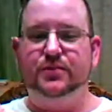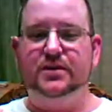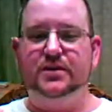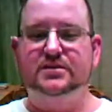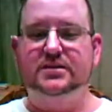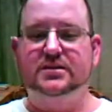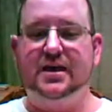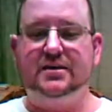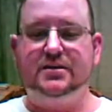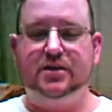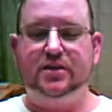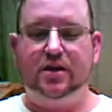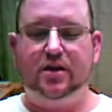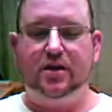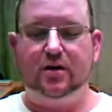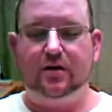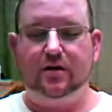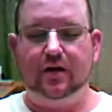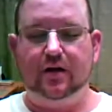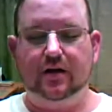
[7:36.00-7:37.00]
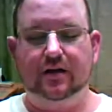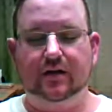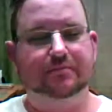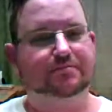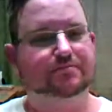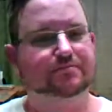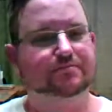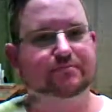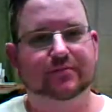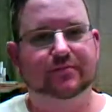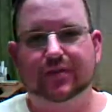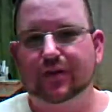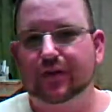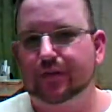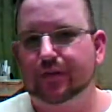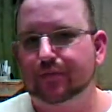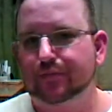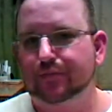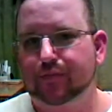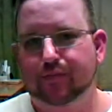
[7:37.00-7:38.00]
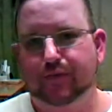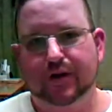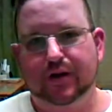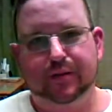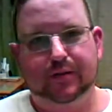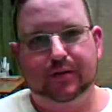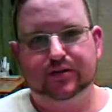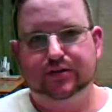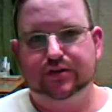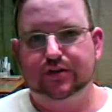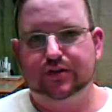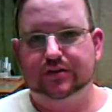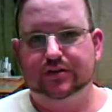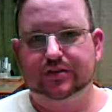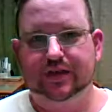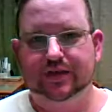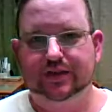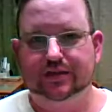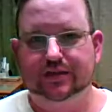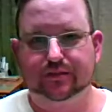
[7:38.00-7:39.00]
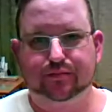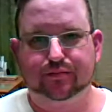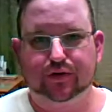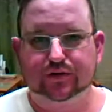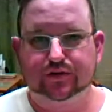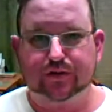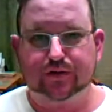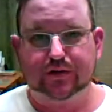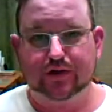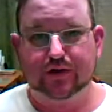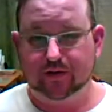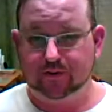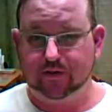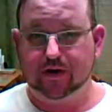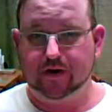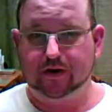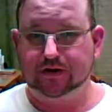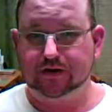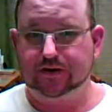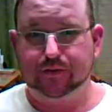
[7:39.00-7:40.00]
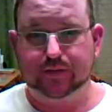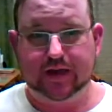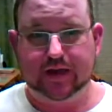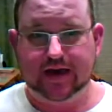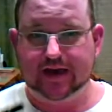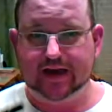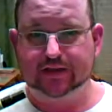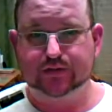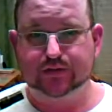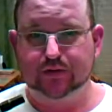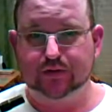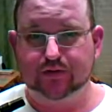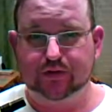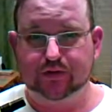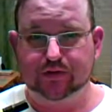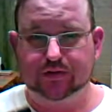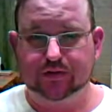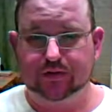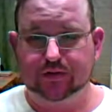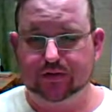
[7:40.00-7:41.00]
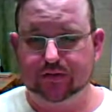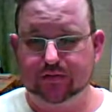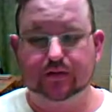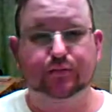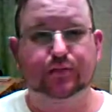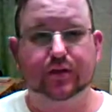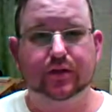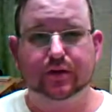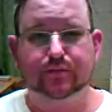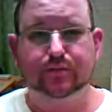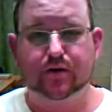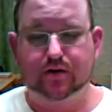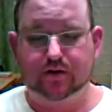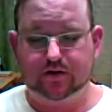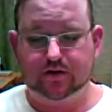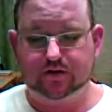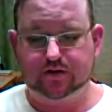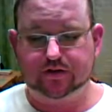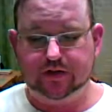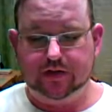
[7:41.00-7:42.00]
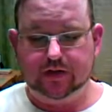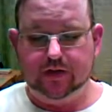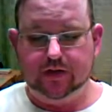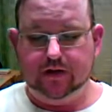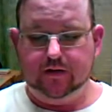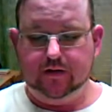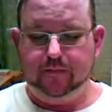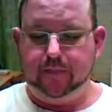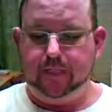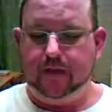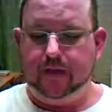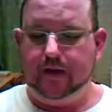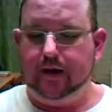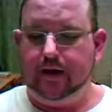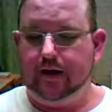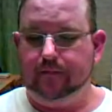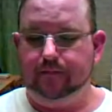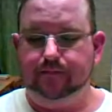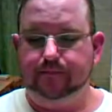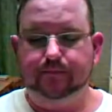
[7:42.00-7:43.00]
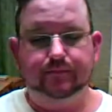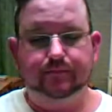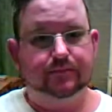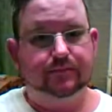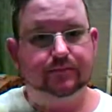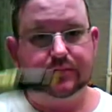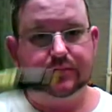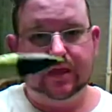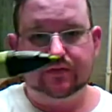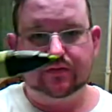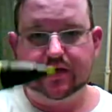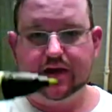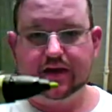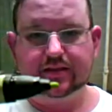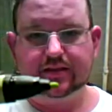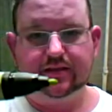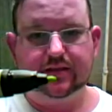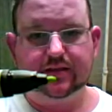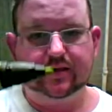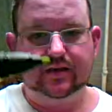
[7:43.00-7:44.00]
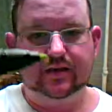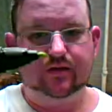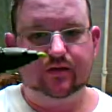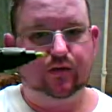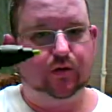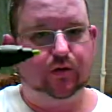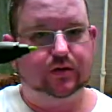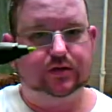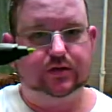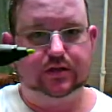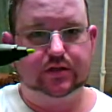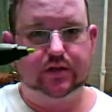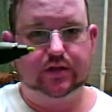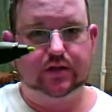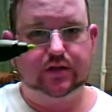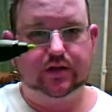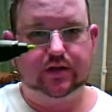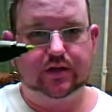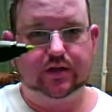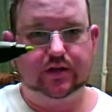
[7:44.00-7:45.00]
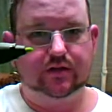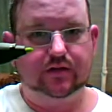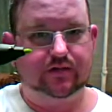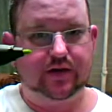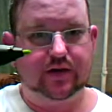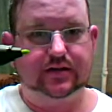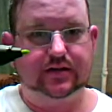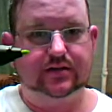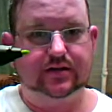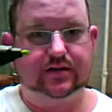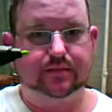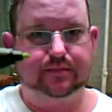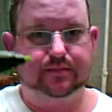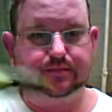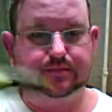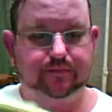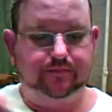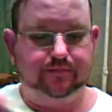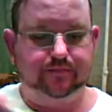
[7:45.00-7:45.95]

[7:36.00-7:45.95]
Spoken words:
These guys here, they're pretty much just like the PrismaColor markers, to be honest with you, the Blick markers. They've got of course, the fine tip,